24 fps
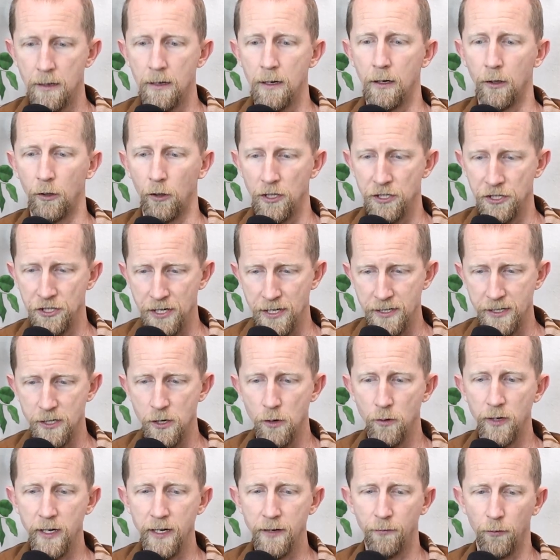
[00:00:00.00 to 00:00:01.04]
A Christian has
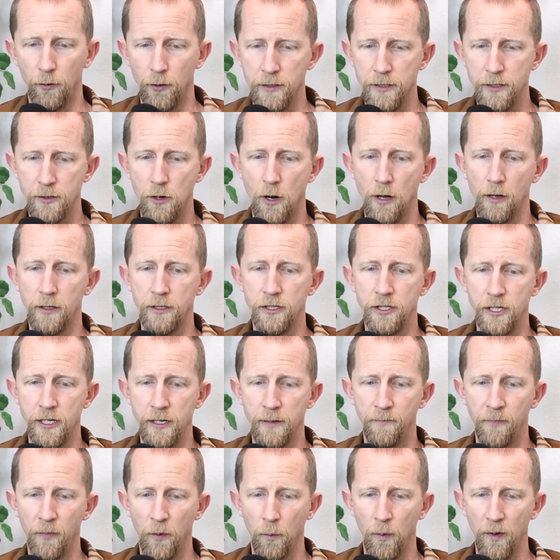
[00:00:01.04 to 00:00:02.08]
no need for astrology
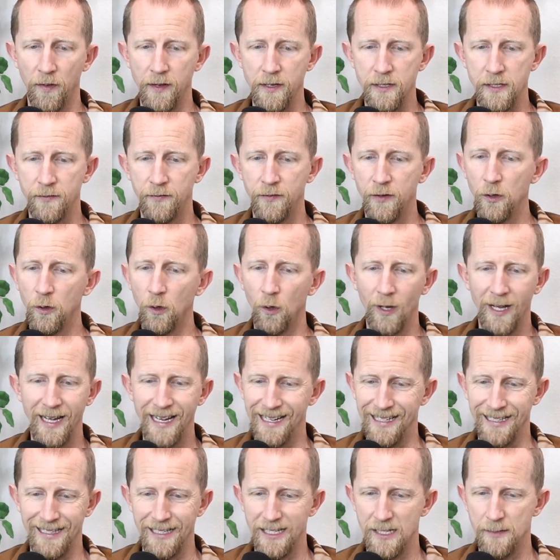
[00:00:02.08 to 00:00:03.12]
with its futile
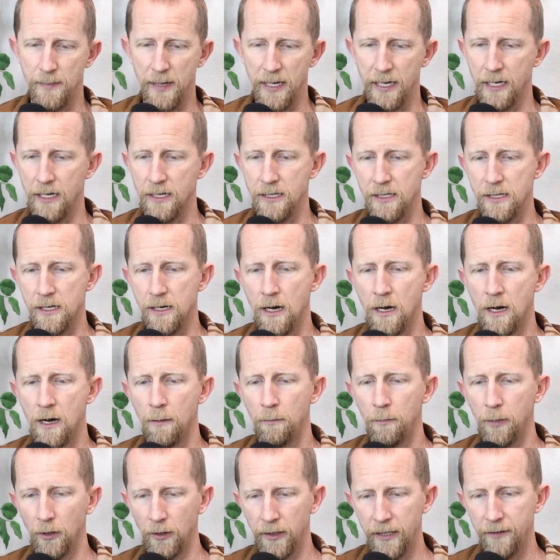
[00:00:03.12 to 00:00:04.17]
hints because
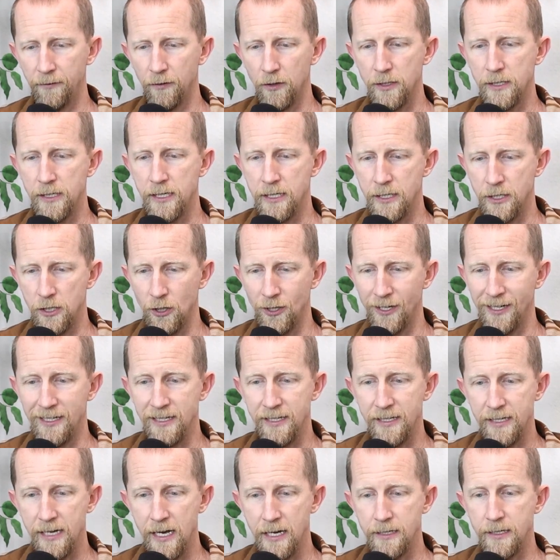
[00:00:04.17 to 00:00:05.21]
believers can turn
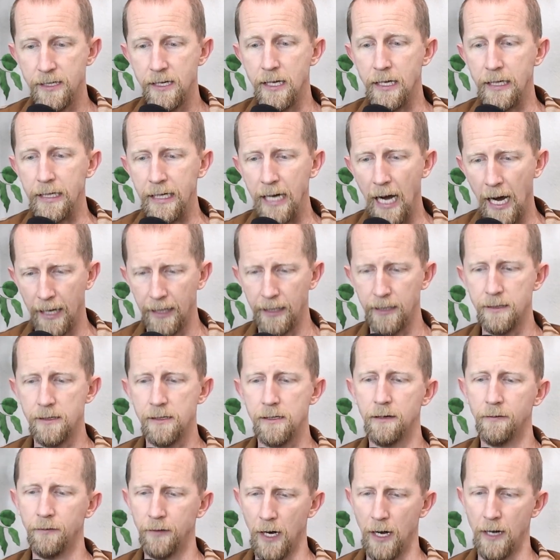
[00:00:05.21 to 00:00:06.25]
instead to the guidance
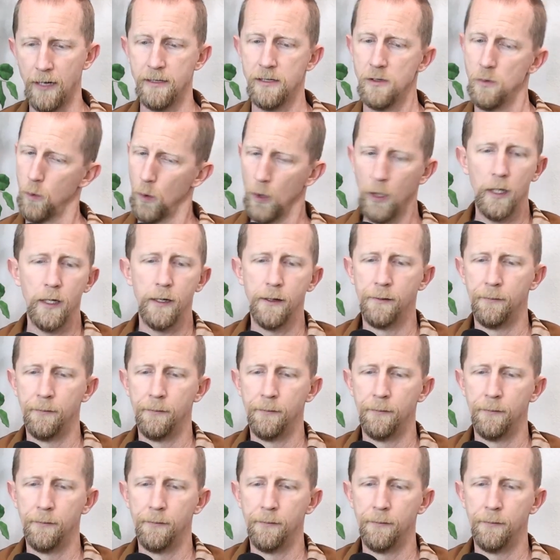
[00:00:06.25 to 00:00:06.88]
of God's word.